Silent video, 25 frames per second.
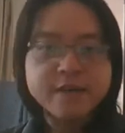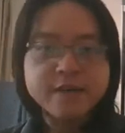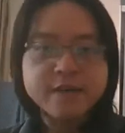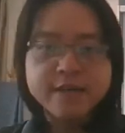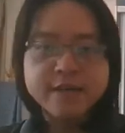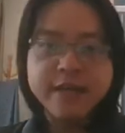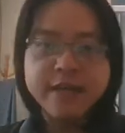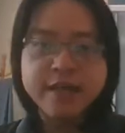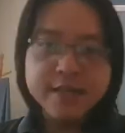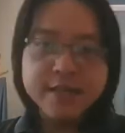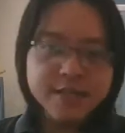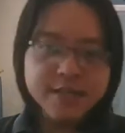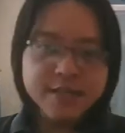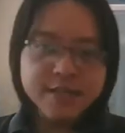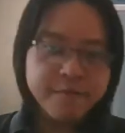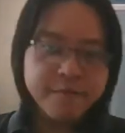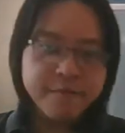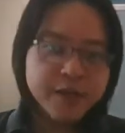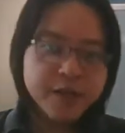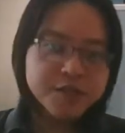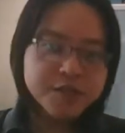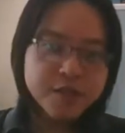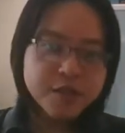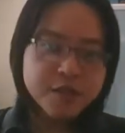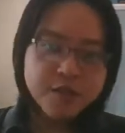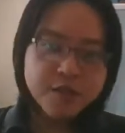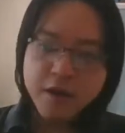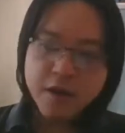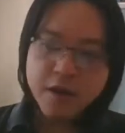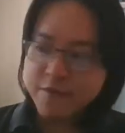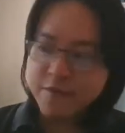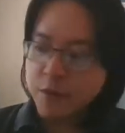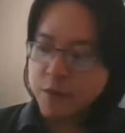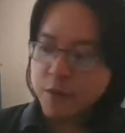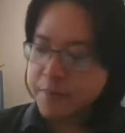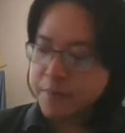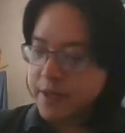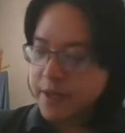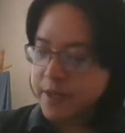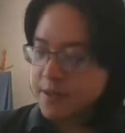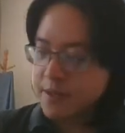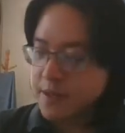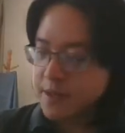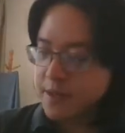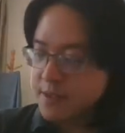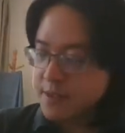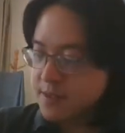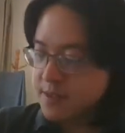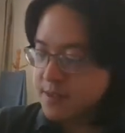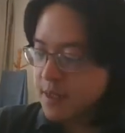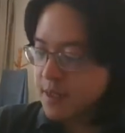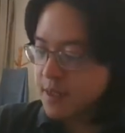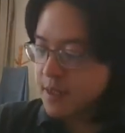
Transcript: it is a function of operators,